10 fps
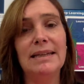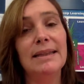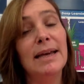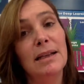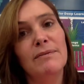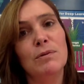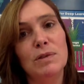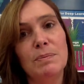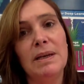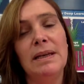and they'll of
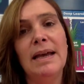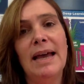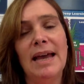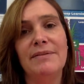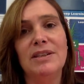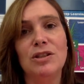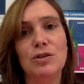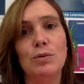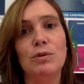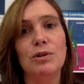course be having to
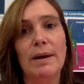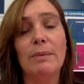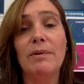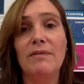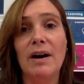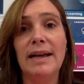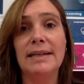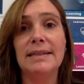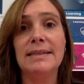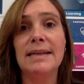talk to our
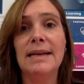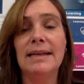providers